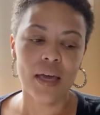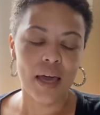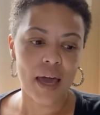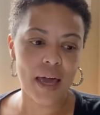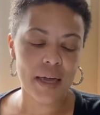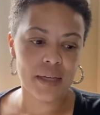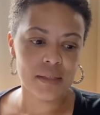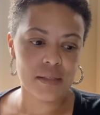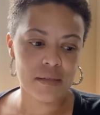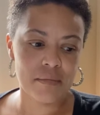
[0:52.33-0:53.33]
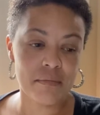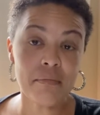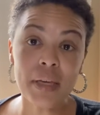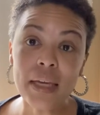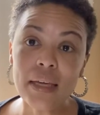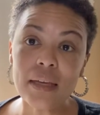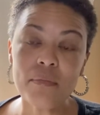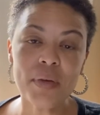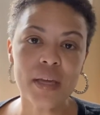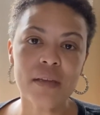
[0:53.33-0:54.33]
And me,
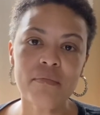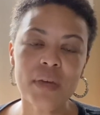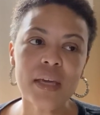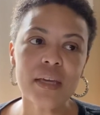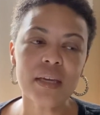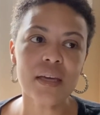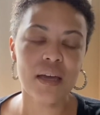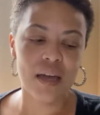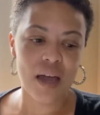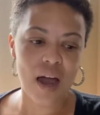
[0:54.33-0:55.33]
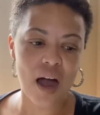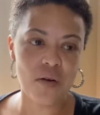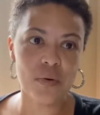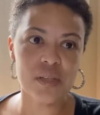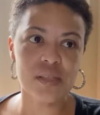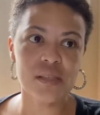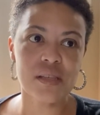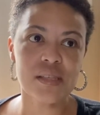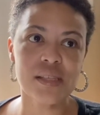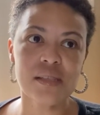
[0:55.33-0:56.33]
being me, I was
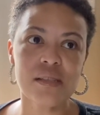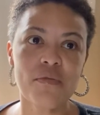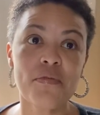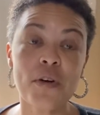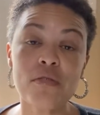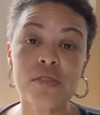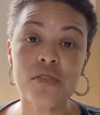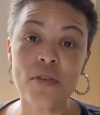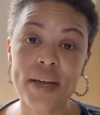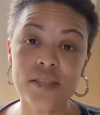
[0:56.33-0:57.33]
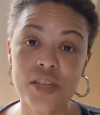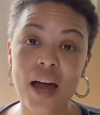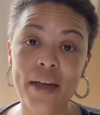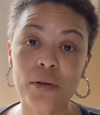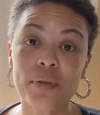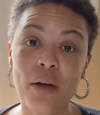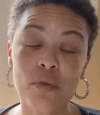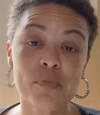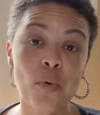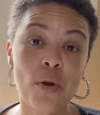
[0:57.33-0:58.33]
the first grandchild that was
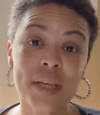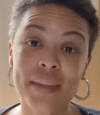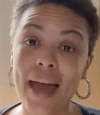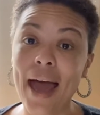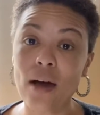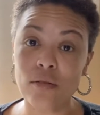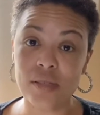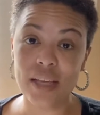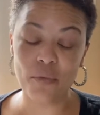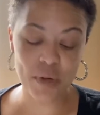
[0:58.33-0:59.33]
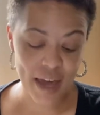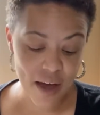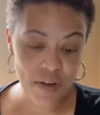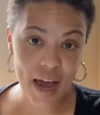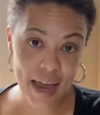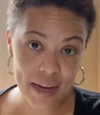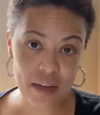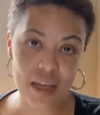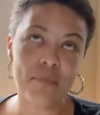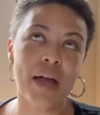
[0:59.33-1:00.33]
born in the house. I had
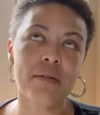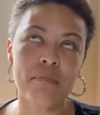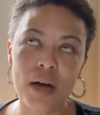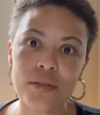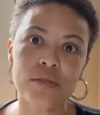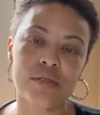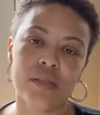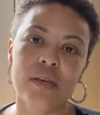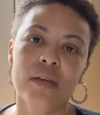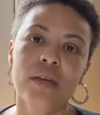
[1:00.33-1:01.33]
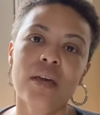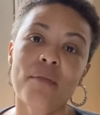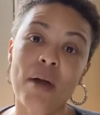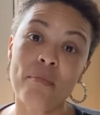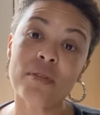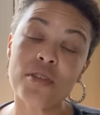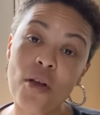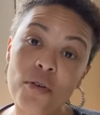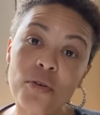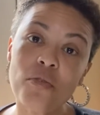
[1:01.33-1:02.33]
in my
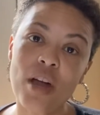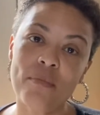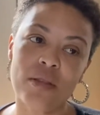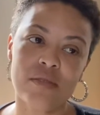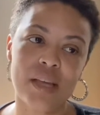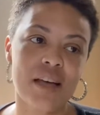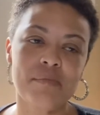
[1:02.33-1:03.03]
maternal grandmother's house.